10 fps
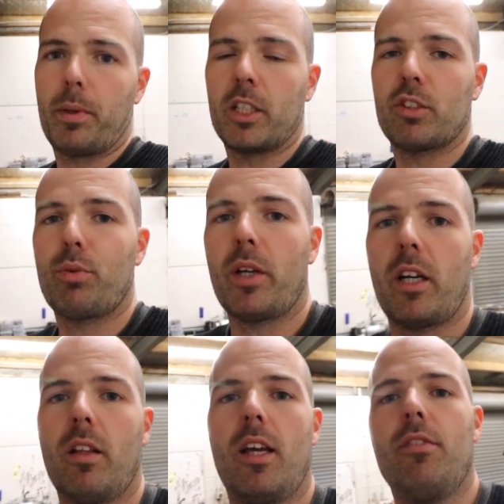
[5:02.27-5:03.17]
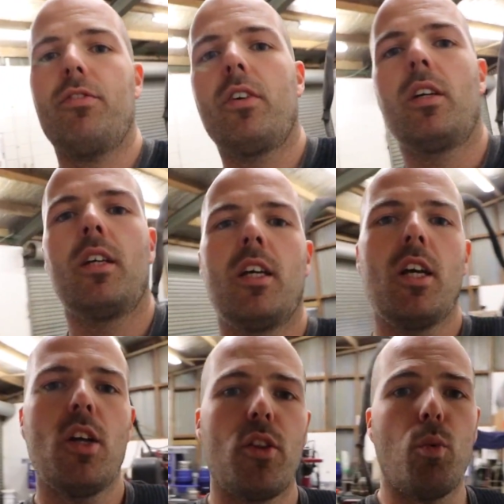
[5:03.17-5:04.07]
Because of where I live,
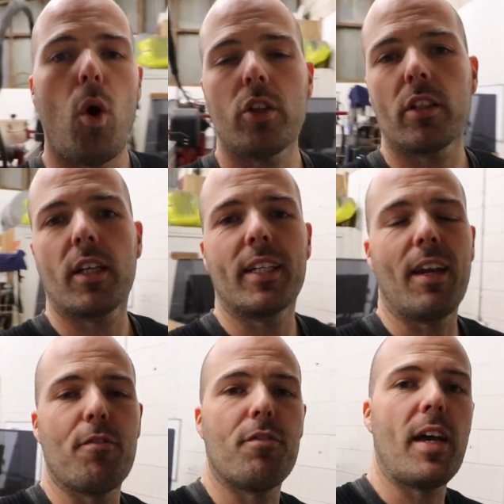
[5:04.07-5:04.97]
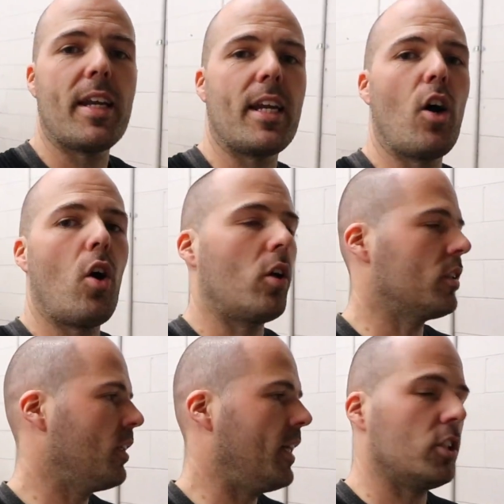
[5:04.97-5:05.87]
the water can get very
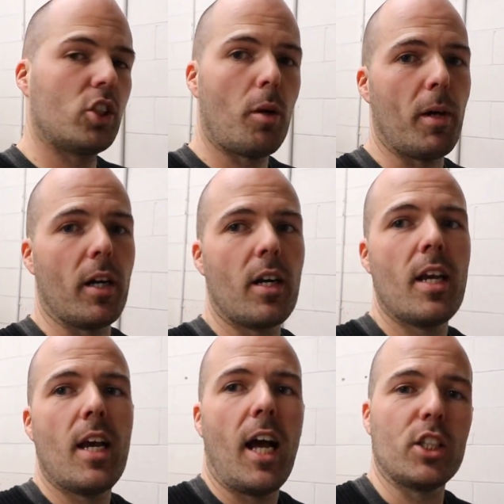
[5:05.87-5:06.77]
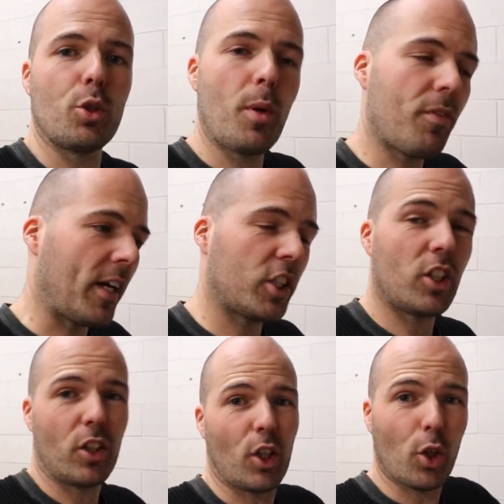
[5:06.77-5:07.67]
hot in summer and so we've actually
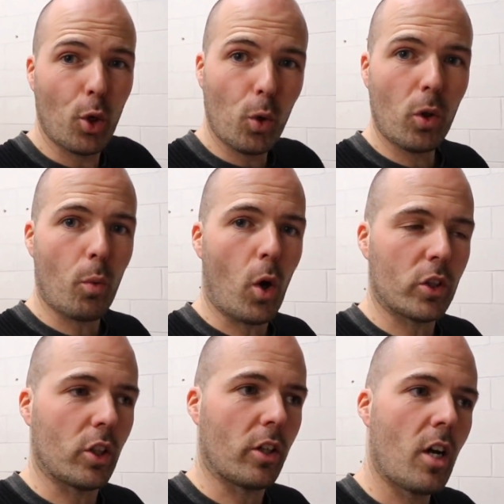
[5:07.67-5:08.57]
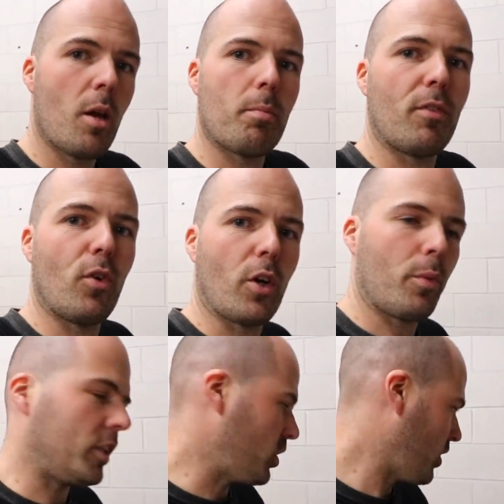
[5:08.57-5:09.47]
got to cool the water before it
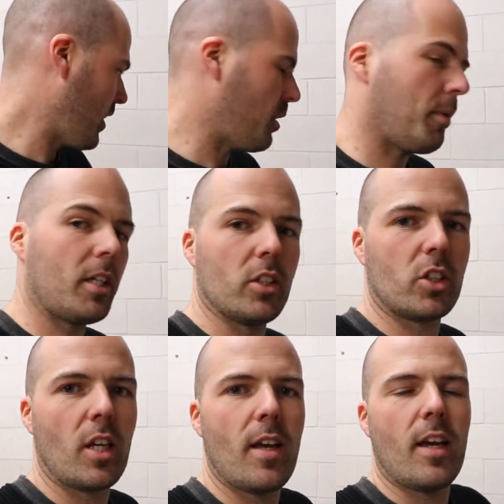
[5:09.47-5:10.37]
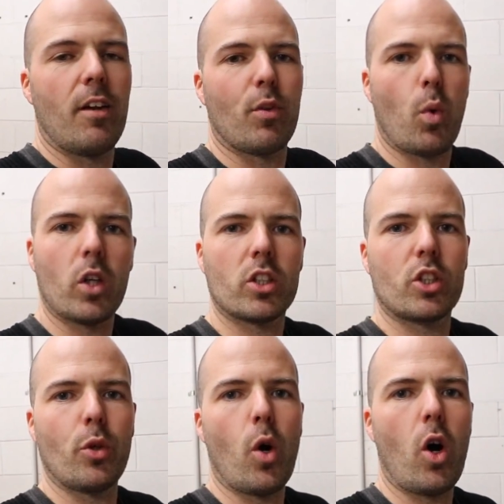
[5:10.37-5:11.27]
reaches here because if the water's
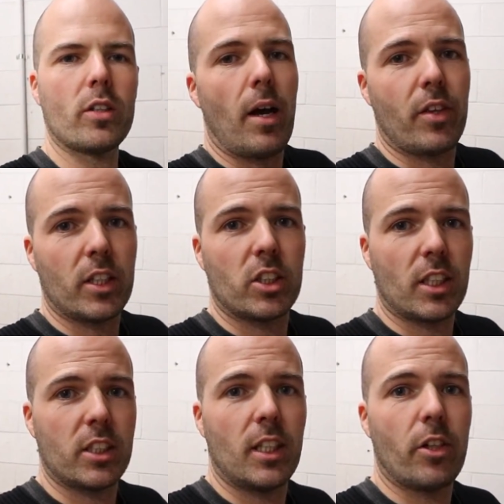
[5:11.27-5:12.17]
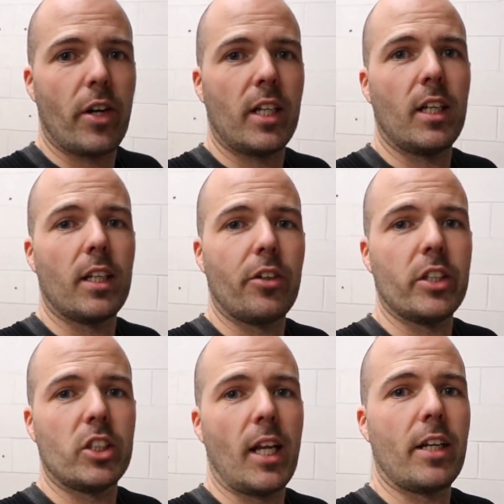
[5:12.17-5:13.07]
too hot, I think 16 or 18
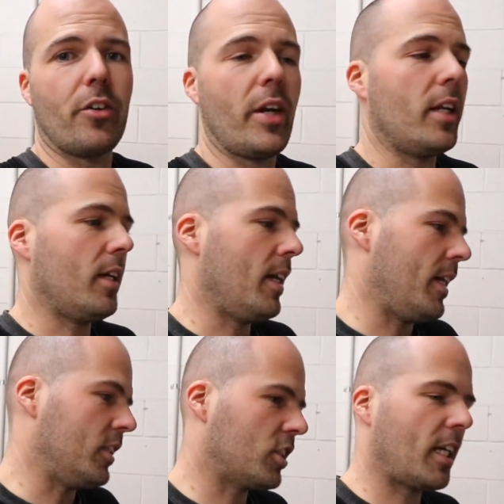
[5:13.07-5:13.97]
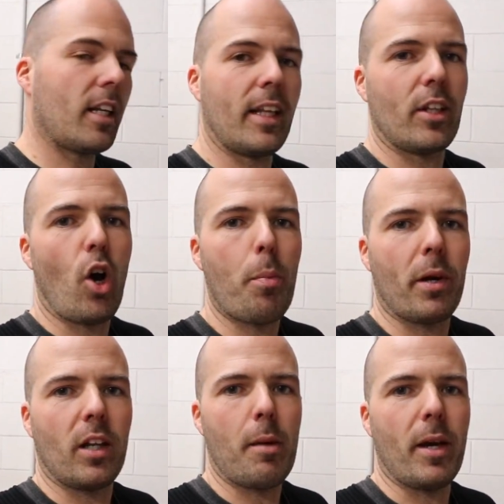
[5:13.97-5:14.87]
degrees centigrade is kind of like the
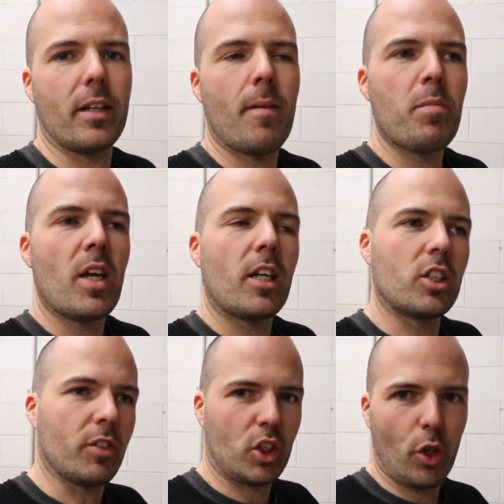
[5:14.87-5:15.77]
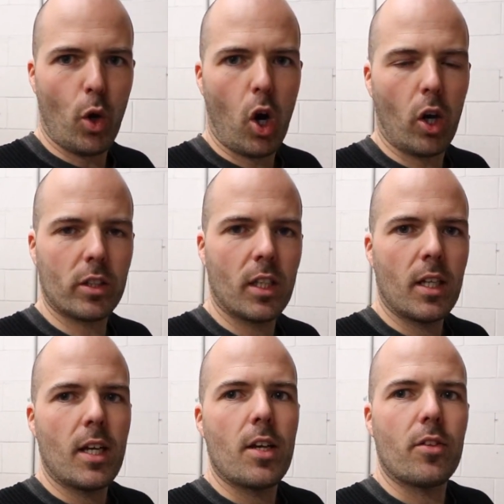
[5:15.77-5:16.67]
upper limit because if it's too hot,
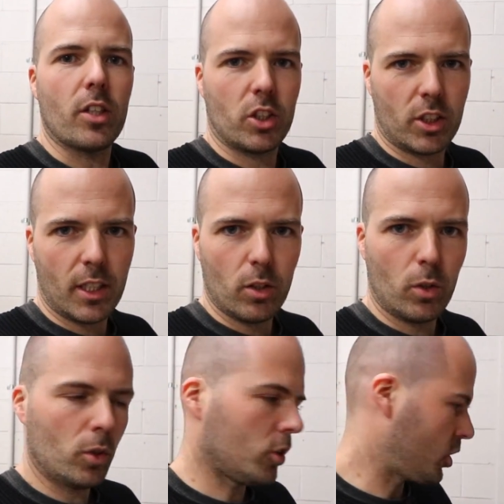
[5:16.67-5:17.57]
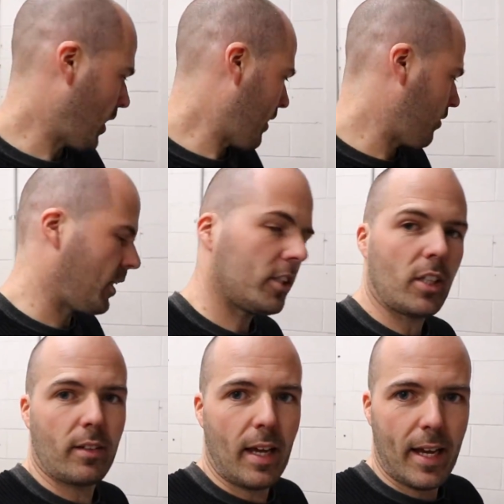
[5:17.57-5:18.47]
the seals and things
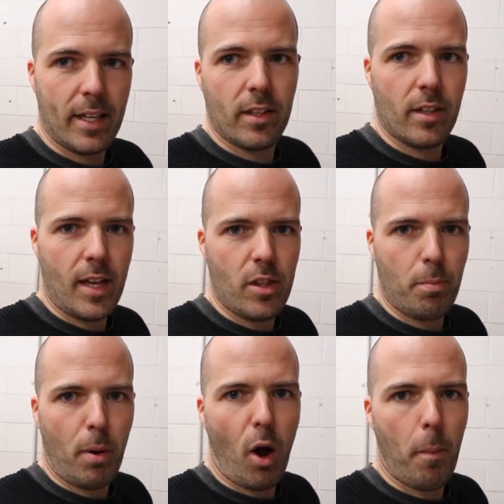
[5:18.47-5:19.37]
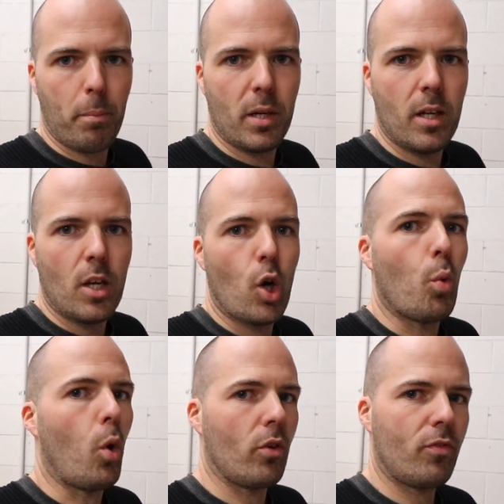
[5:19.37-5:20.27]
like that in, in the pump
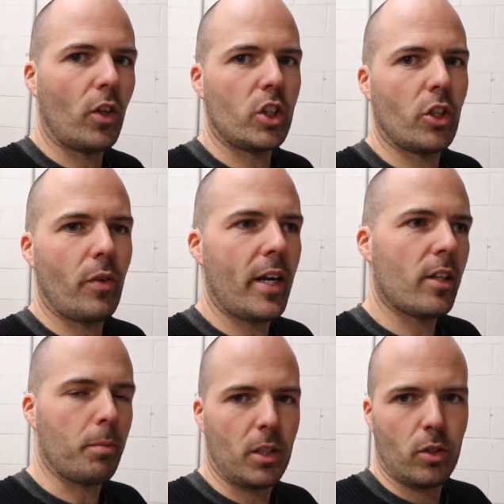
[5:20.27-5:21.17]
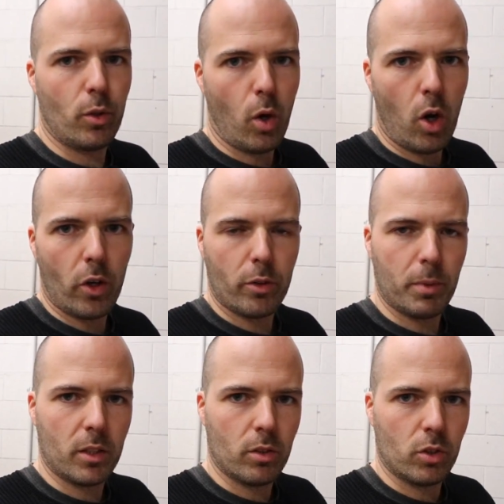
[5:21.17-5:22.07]
won't function right, they'll be too hot, they'll
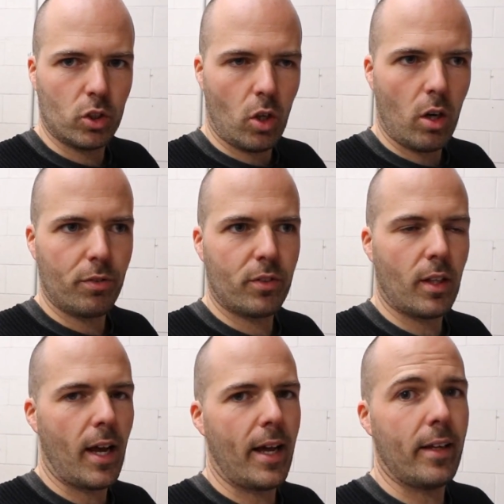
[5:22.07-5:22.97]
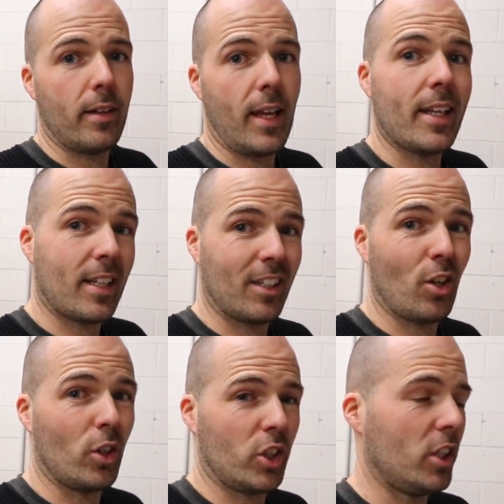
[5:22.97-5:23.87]
be too soft and it can
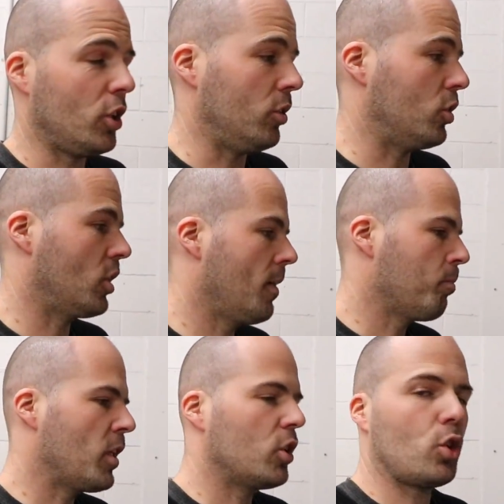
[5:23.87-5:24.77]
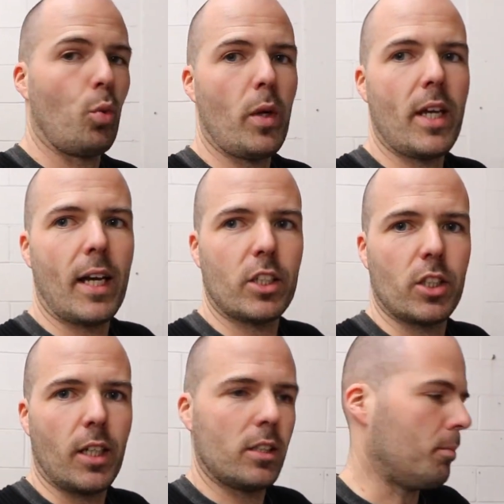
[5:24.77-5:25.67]
cause issues. So we
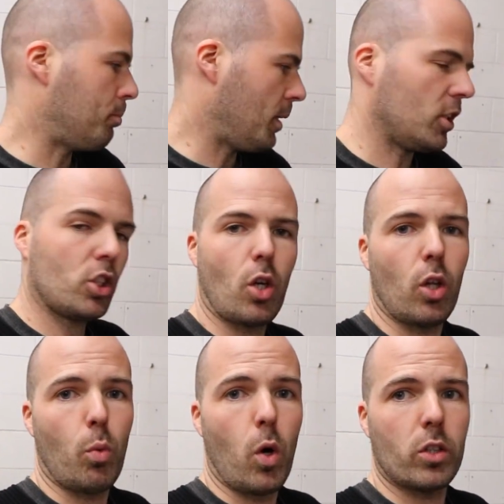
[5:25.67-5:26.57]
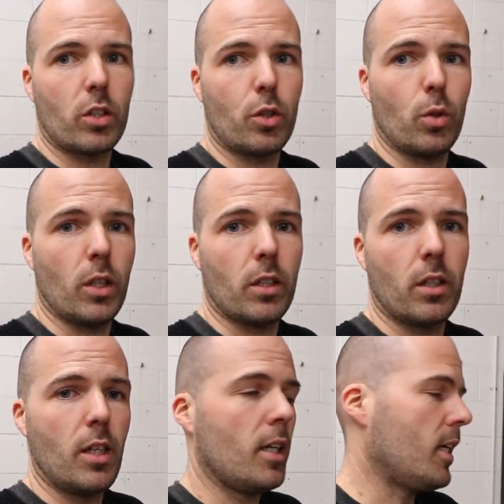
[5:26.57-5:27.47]
actually had to install a water cooler
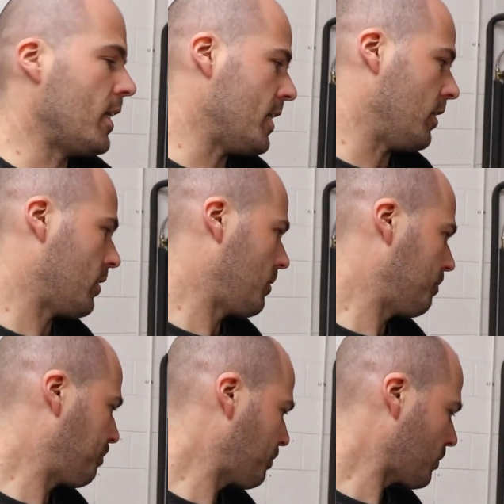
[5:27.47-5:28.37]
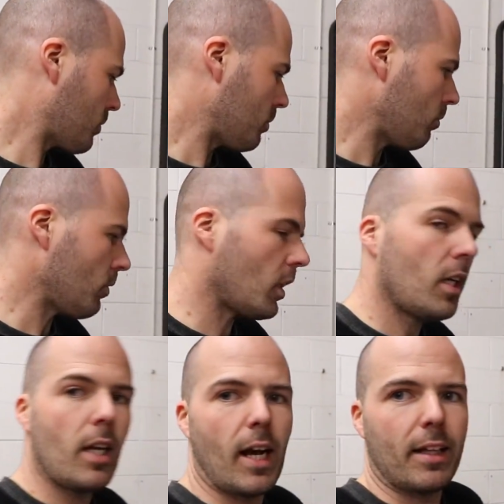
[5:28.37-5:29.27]
here
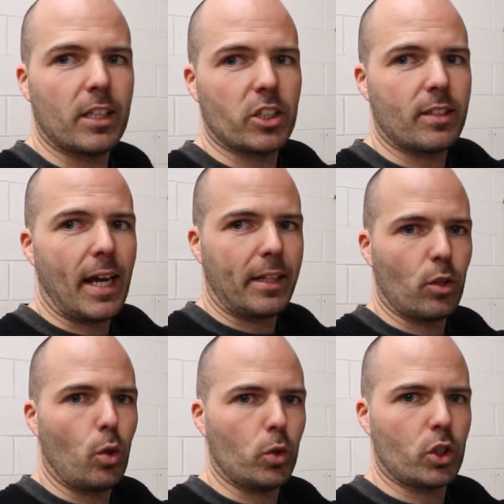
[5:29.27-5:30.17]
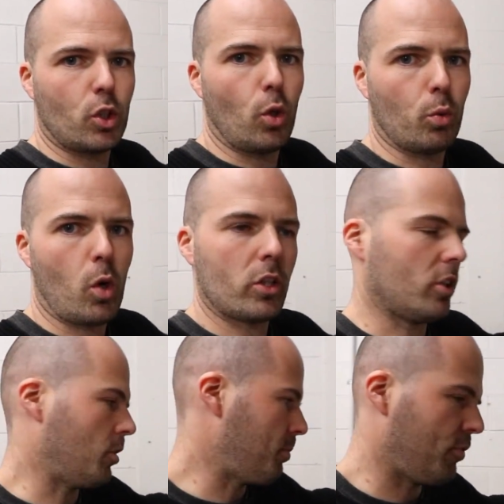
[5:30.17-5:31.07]
and that's the tank that holds the cold
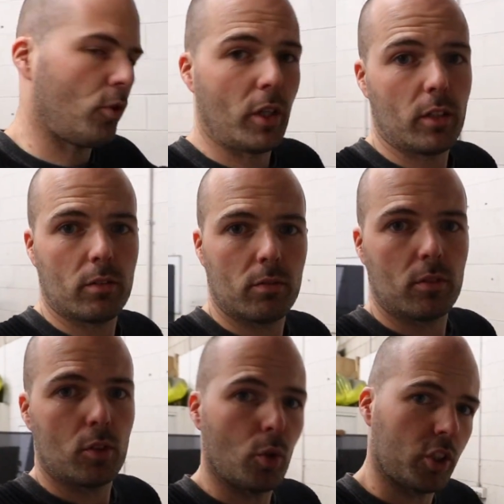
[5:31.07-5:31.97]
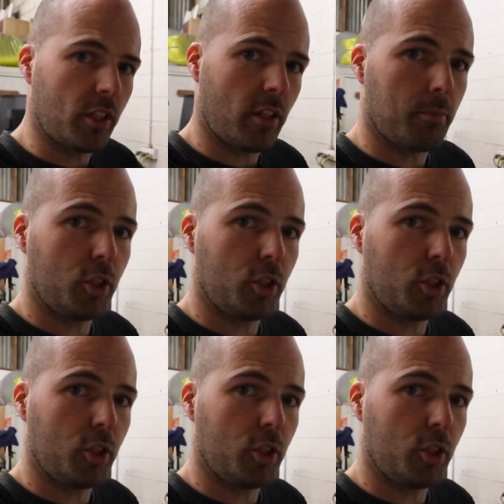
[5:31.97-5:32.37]
water before it goes into the